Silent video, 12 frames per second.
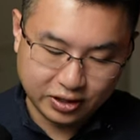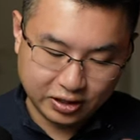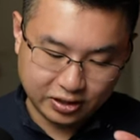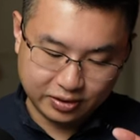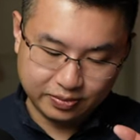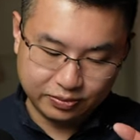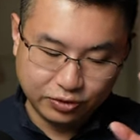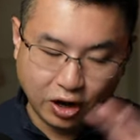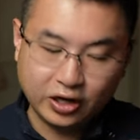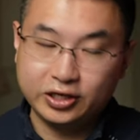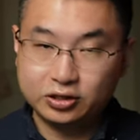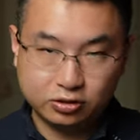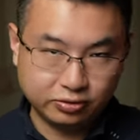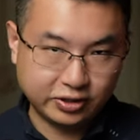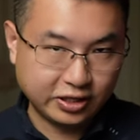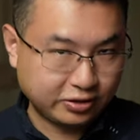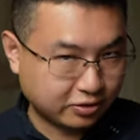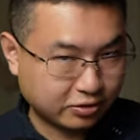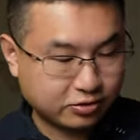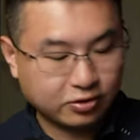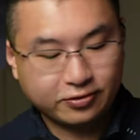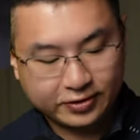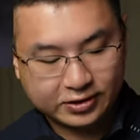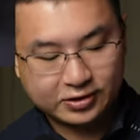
not including the service